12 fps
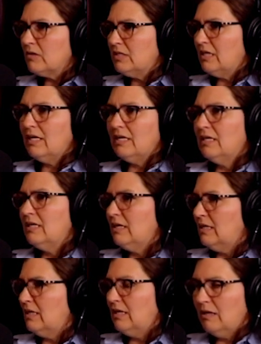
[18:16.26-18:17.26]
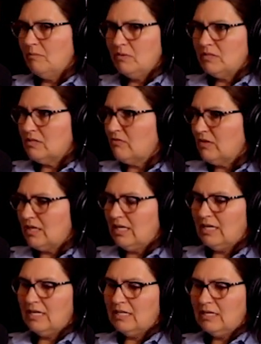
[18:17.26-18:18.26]
looked at and hemp and stuff like
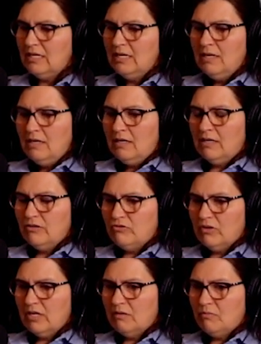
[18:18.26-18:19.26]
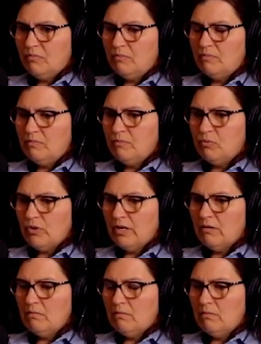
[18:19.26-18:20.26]
that. And trying to
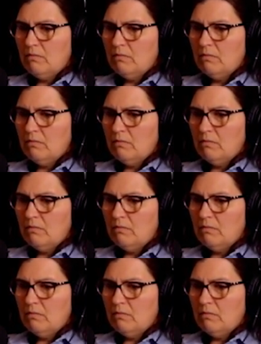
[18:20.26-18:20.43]
bring